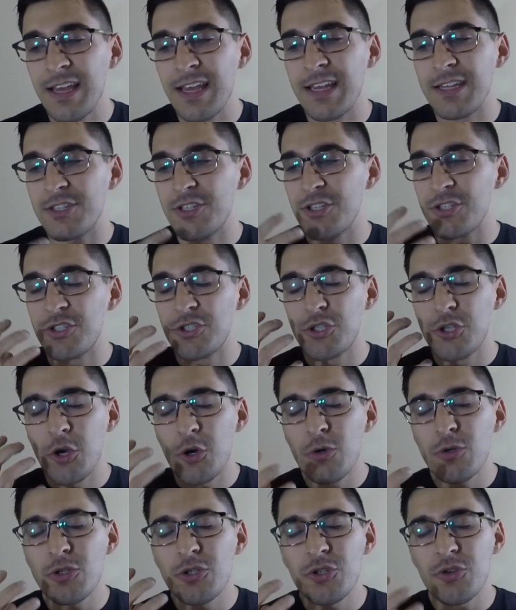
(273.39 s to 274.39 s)
It's just
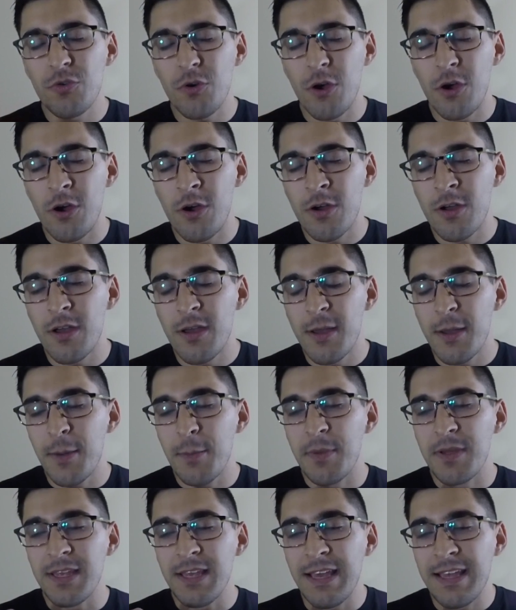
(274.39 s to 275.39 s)
so strong,
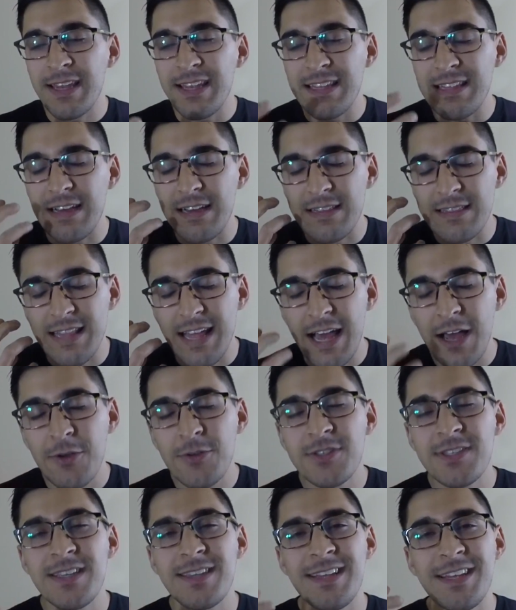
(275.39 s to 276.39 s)
but yet it
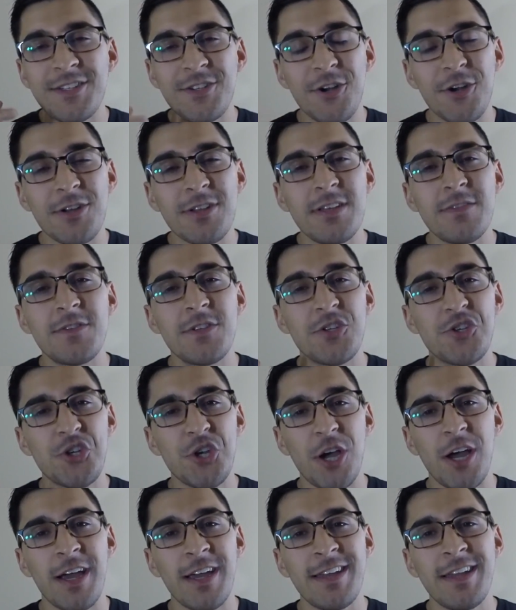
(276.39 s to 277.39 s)
allows that dark leaf to
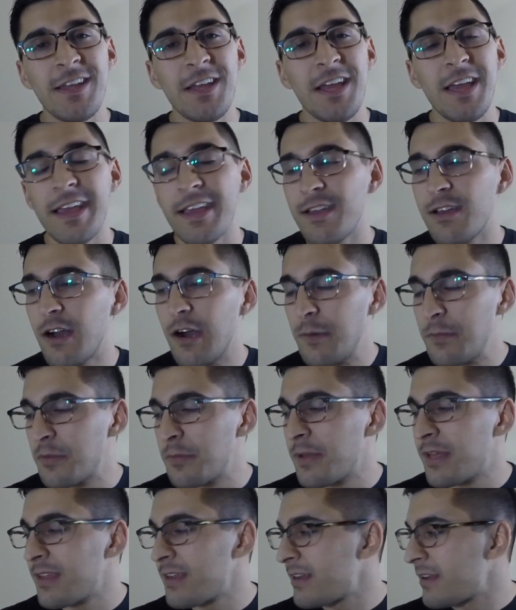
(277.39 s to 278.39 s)
shine and
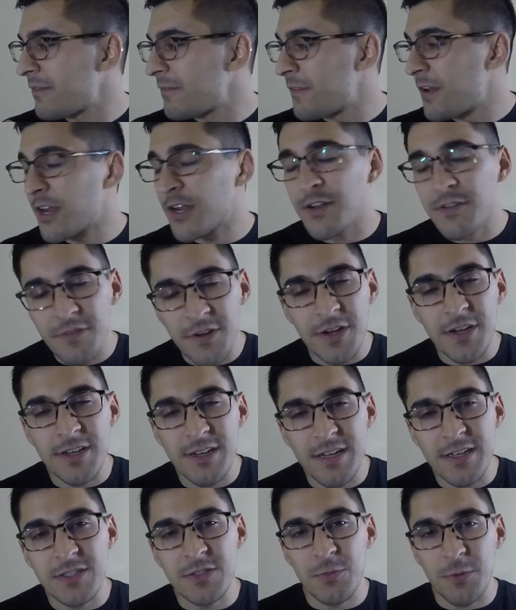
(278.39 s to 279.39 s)
complement in a very, very
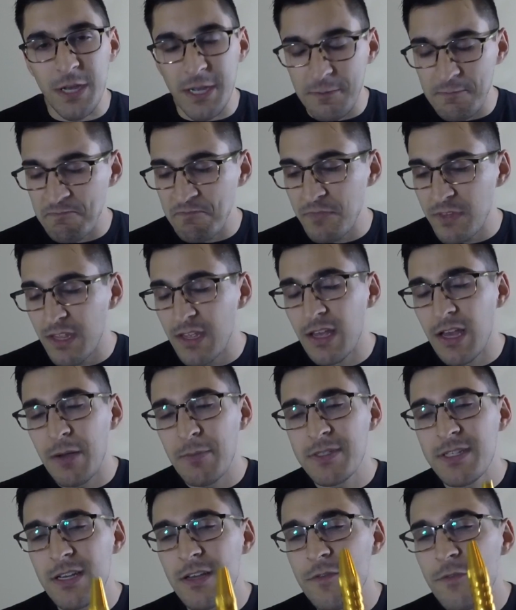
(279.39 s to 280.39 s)
nice way. I'm
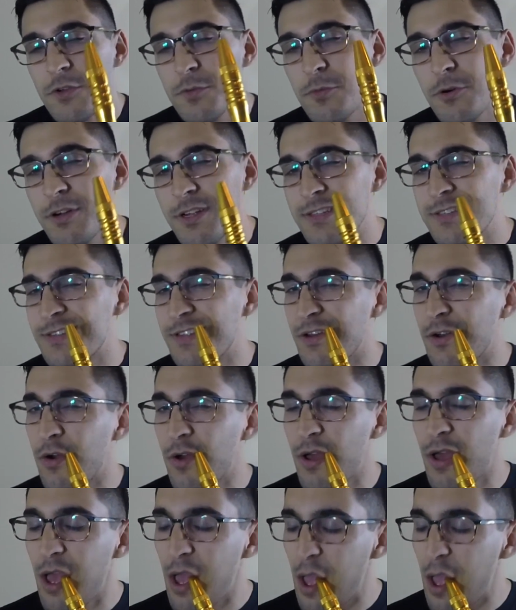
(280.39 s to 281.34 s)
gonna take a few more hits though.